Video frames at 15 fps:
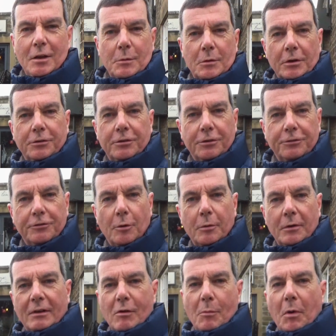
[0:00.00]
Nice to stop
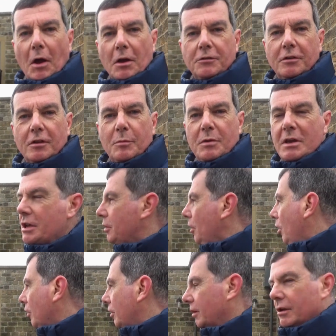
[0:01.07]
and have a pint at the
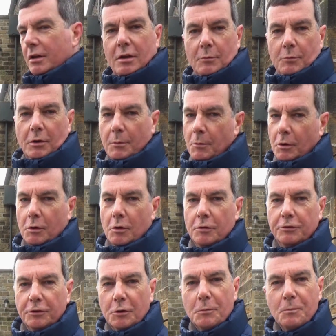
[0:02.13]
Peacock, but I'm not going
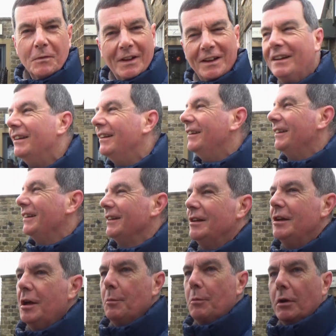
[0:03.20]
to.
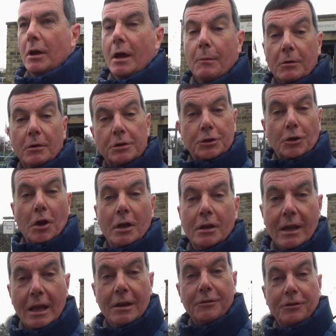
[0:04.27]
But I am going to try and
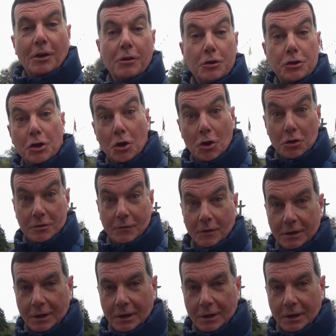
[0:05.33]
get inside the church if I